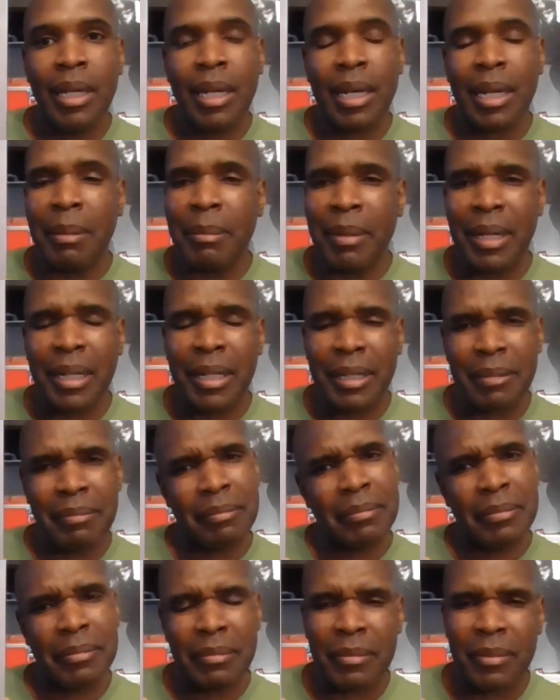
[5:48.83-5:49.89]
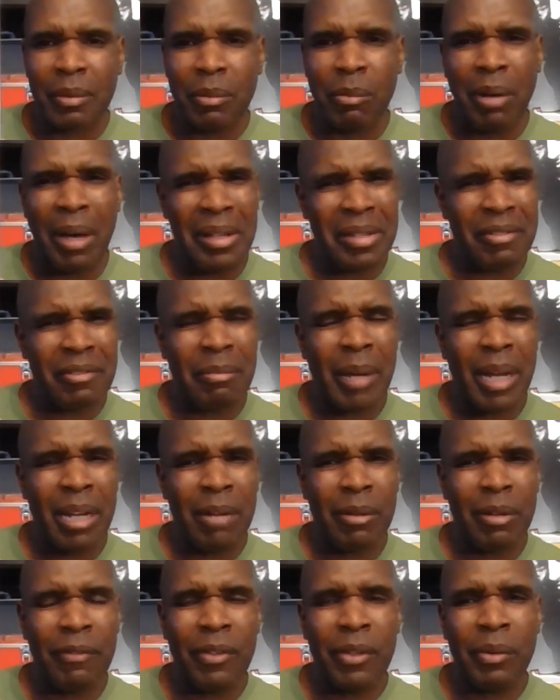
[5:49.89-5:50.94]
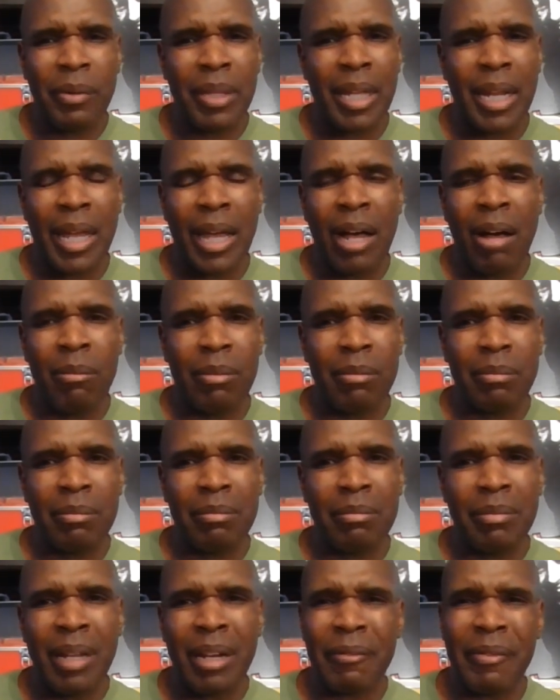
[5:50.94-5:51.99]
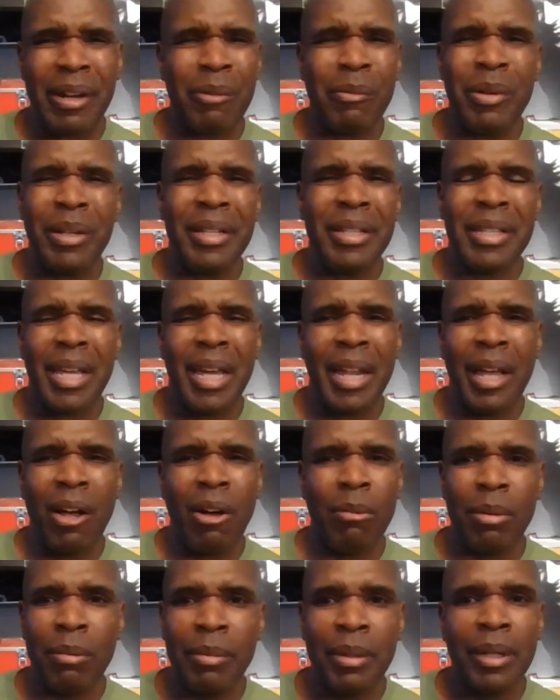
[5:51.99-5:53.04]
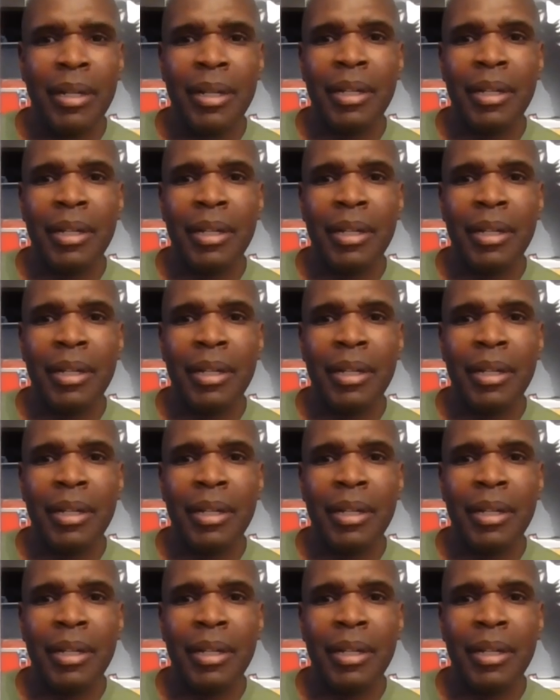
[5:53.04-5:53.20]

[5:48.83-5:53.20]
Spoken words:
And I'm like, why is everybody reviewing that album? Matter of fact, what is that album?